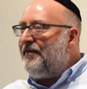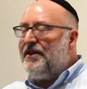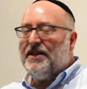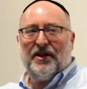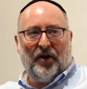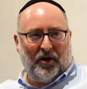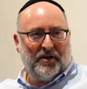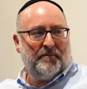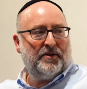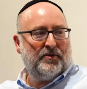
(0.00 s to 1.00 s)
Whenever there's an
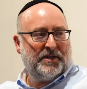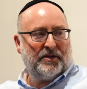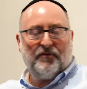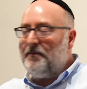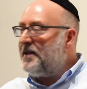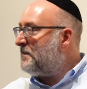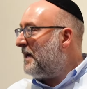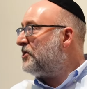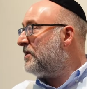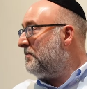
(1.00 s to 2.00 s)
argument or
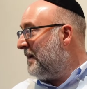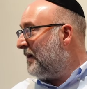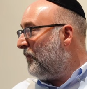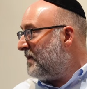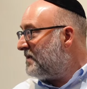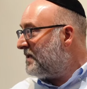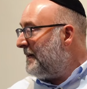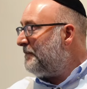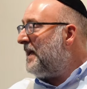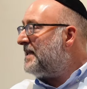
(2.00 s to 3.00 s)
disagreement, especially big
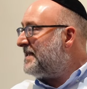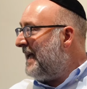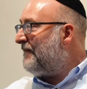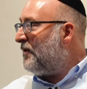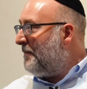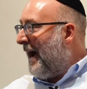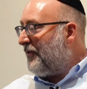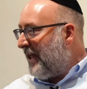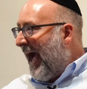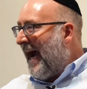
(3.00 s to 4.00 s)
ones, it's never
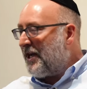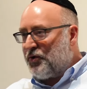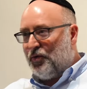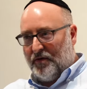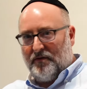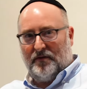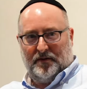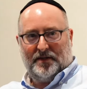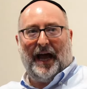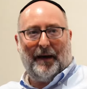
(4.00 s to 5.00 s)
about the
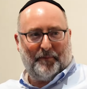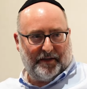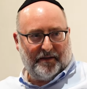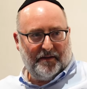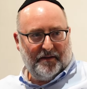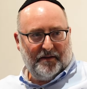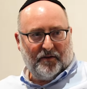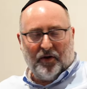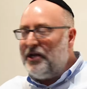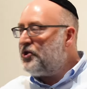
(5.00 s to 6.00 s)
actual topic
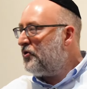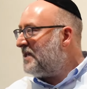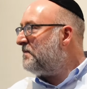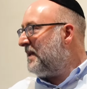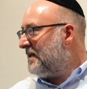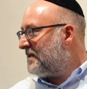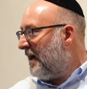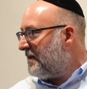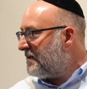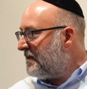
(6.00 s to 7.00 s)
or issue that's being
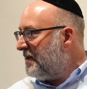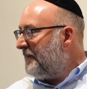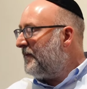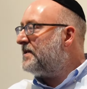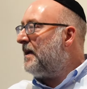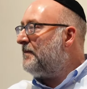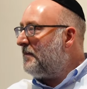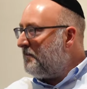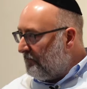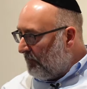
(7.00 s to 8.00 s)
discussed. There's
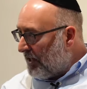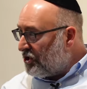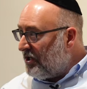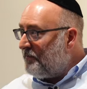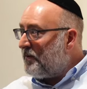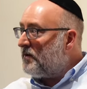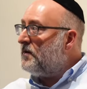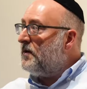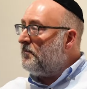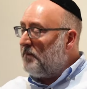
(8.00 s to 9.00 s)
something much
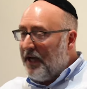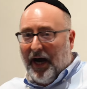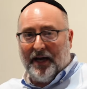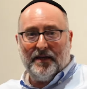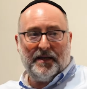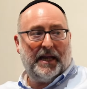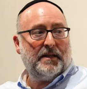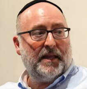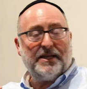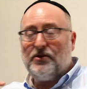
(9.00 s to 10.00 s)
deeper behind
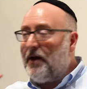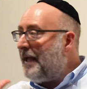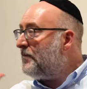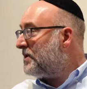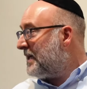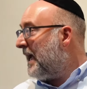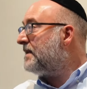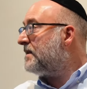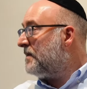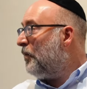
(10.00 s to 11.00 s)
it. And unless you're able
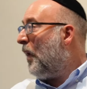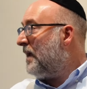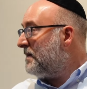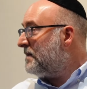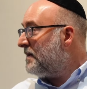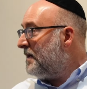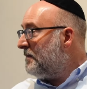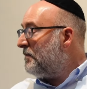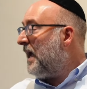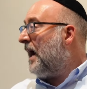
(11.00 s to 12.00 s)
to get to the want
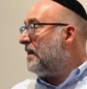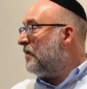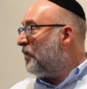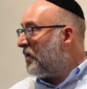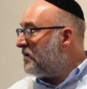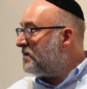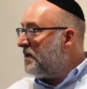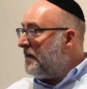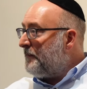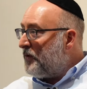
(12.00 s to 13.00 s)
behind the
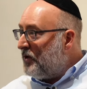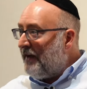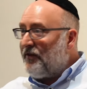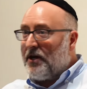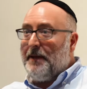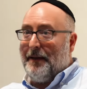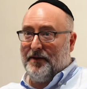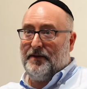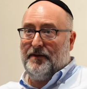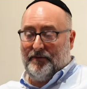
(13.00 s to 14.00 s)
words, you're never going
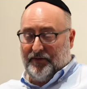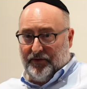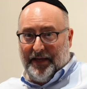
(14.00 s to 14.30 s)
to be able